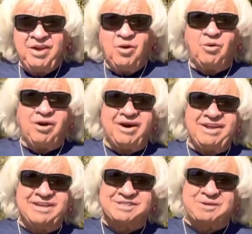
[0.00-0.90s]
What
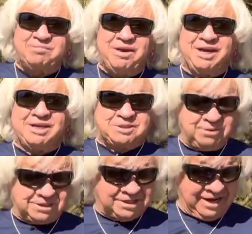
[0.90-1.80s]
is the biggest
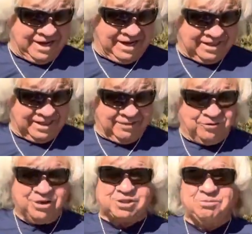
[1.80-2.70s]
mistake that
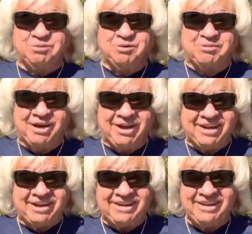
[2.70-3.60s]
fishermen
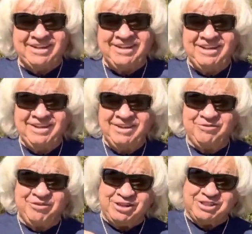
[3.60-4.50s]
make
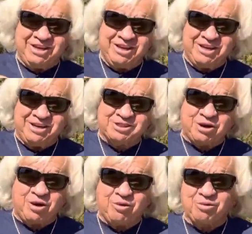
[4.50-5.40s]
fishing in this
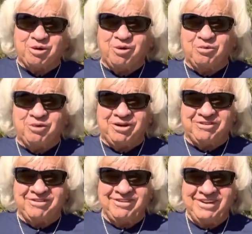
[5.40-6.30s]
cold, cold weather?